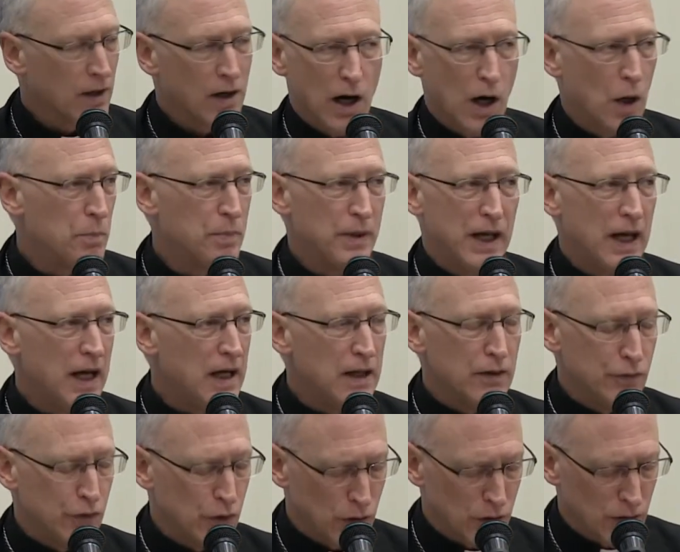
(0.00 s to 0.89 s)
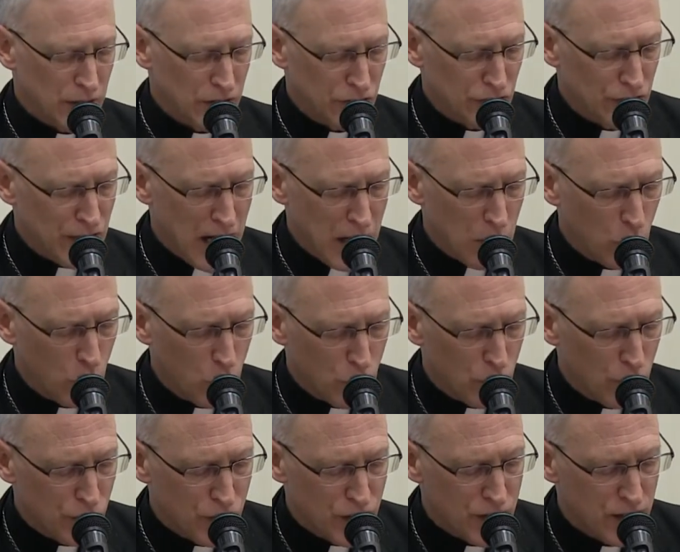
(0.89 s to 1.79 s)
our behavior is not
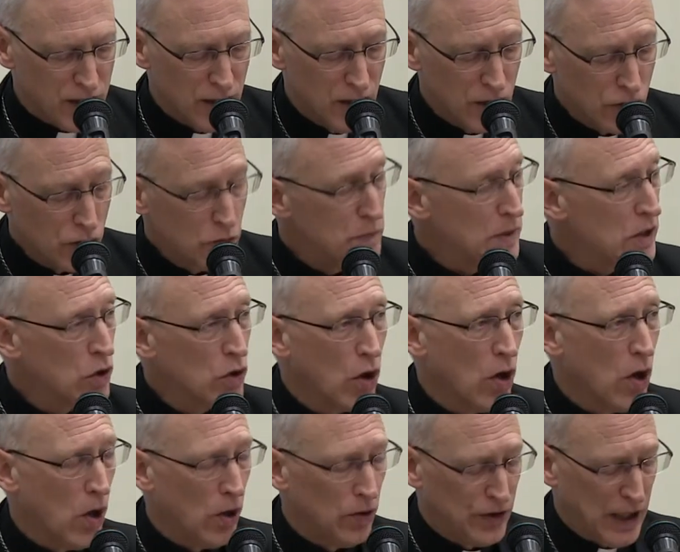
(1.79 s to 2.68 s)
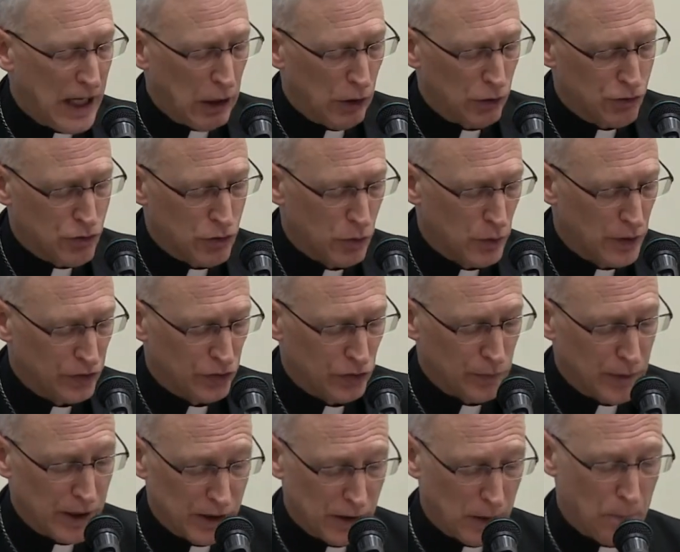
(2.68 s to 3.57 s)
worthy to be called
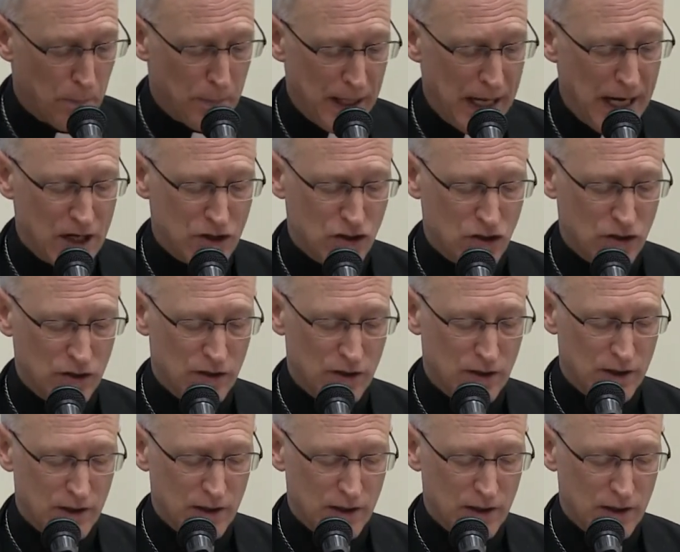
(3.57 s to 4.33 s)
altruism and compassion,